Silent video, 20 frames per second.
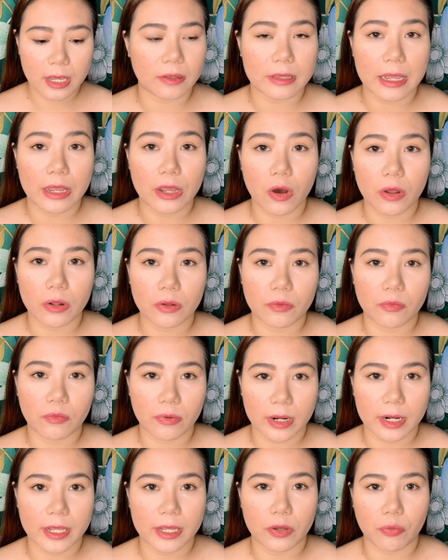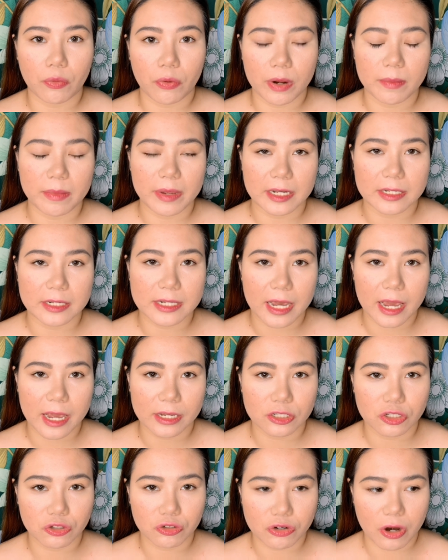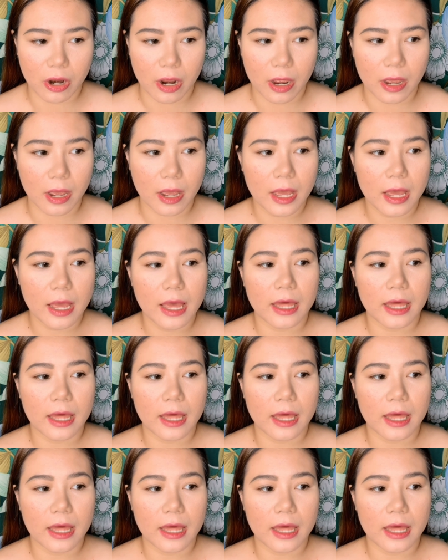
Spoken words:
They got a really creamy texture,